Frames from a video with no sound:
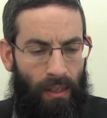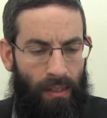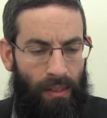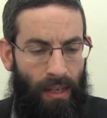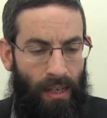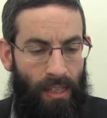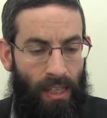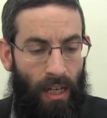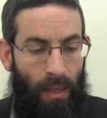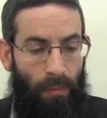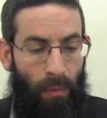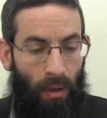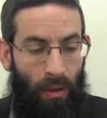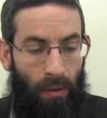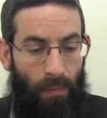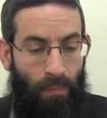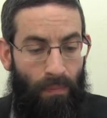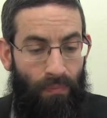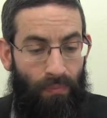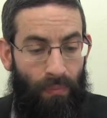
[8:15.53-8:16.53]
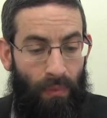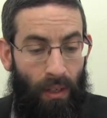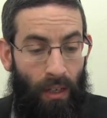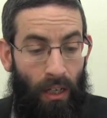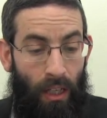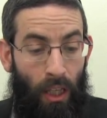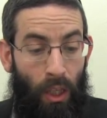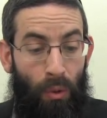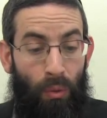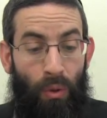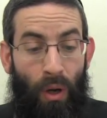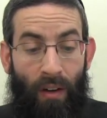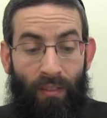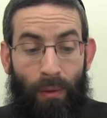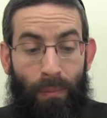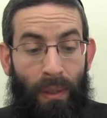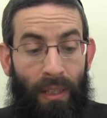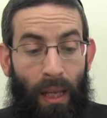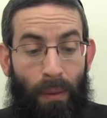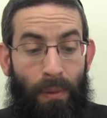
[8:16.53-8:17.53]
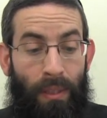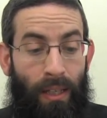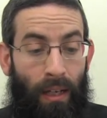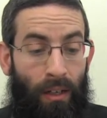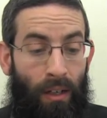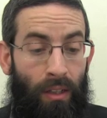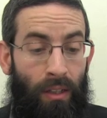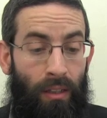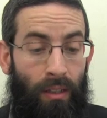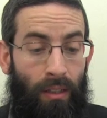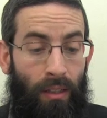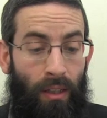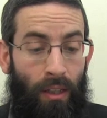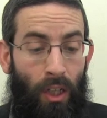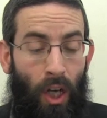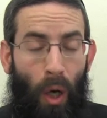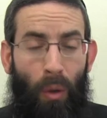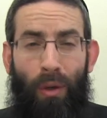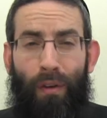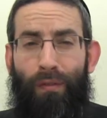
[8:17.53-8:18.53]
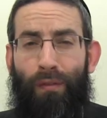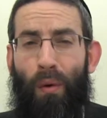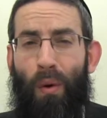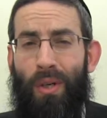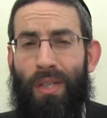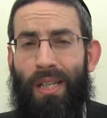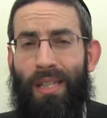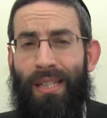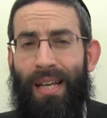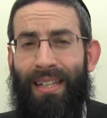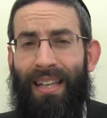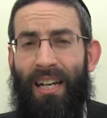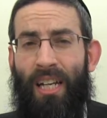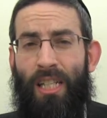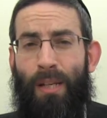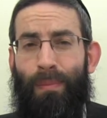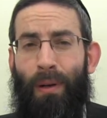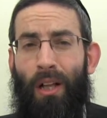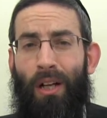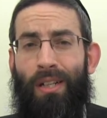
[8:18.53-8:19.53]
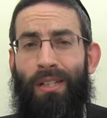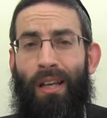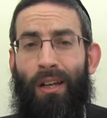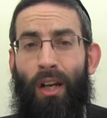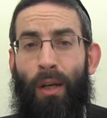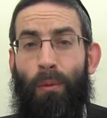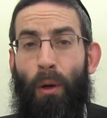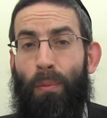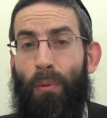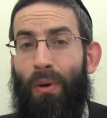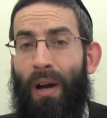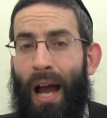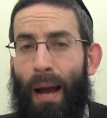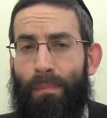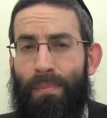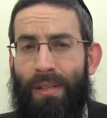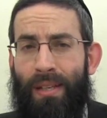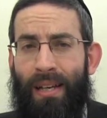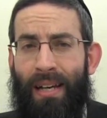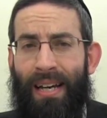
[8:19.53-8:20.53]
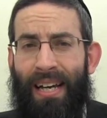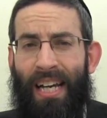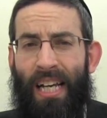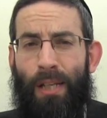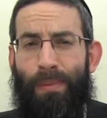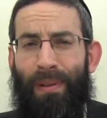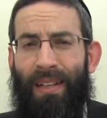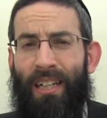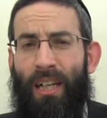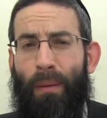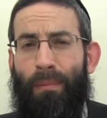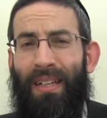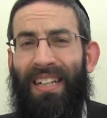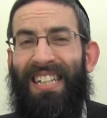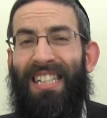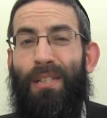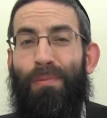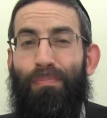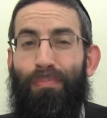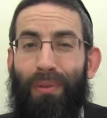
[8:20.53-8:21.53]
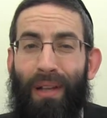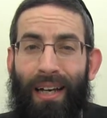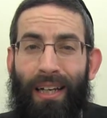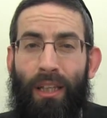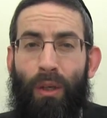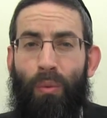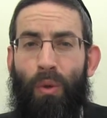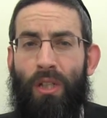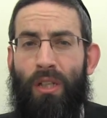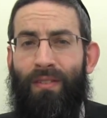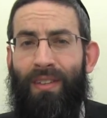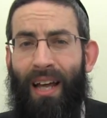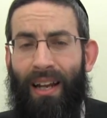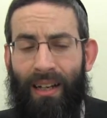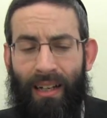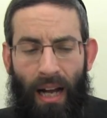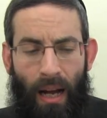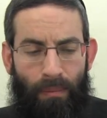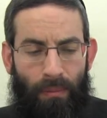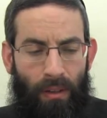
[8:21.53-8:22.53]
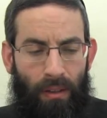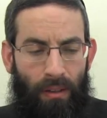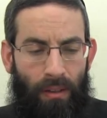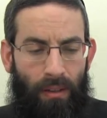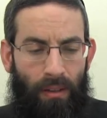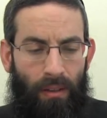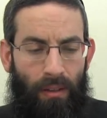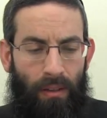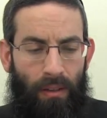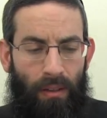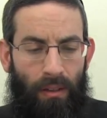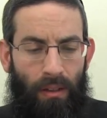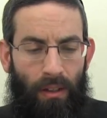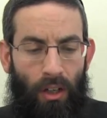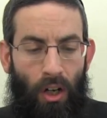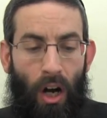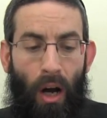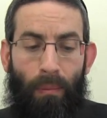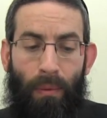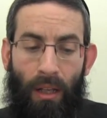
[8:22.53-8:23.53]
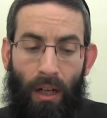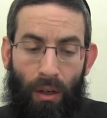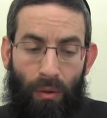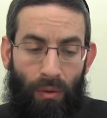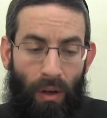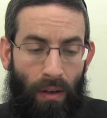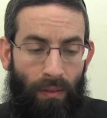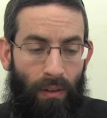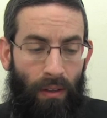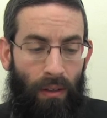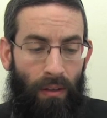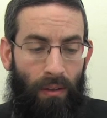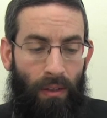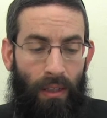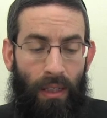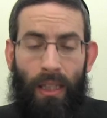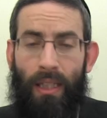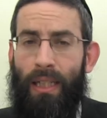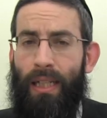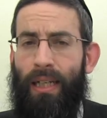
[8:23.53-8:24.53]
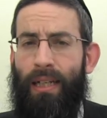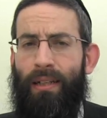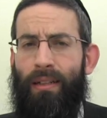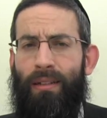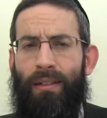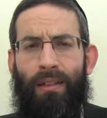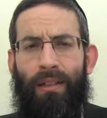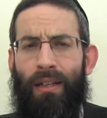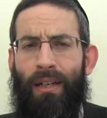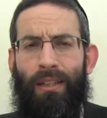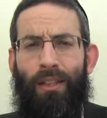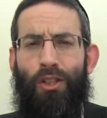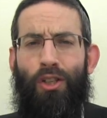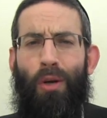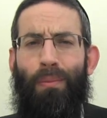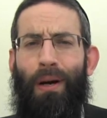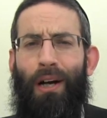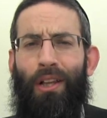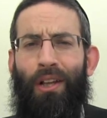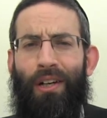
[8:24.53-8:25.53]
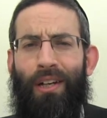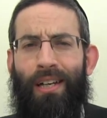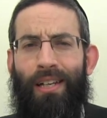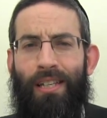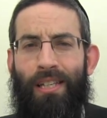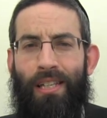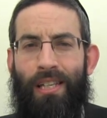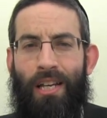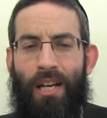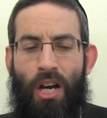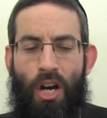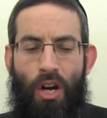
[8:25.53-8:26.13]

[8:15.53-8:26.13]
Says the Gemara, L'Rava milei Tanahi. Are we forced to say that it's a machlekes tanaim, or perhaps he's merely come to explain the words of Tanakama? Amalach Rava, indeed, there's no machlekes.